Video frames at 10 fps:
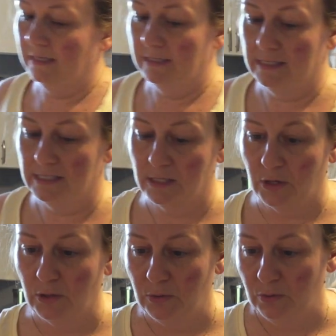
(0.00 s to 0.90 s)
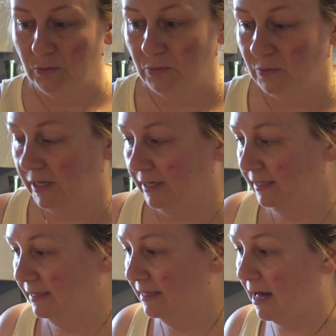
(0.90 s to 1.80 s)
So
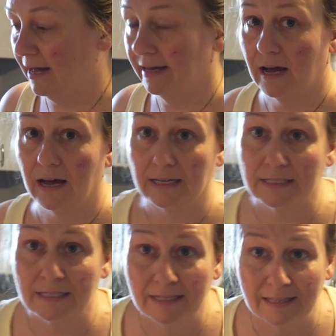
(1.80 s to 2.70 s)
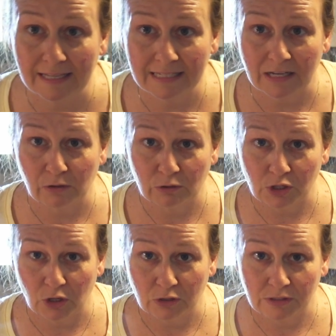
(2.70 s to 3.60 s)
I got these other
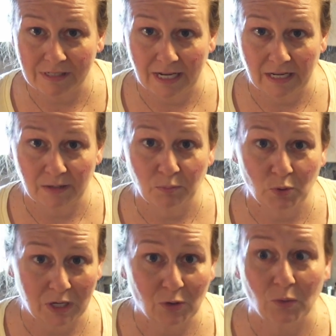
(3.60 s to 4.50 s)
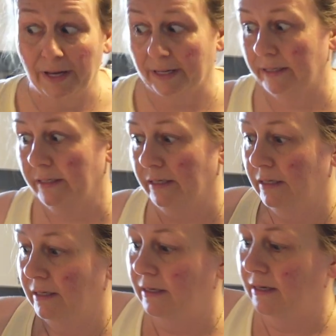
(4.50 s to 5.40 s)
jars done pretty quick,
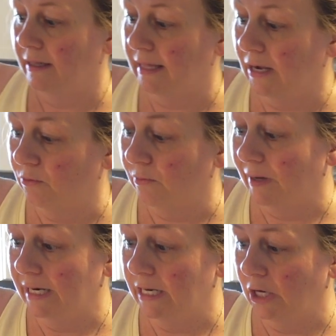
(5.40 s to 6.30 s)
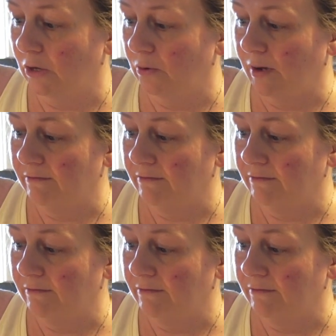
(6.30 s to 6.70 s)
and they are ready to go.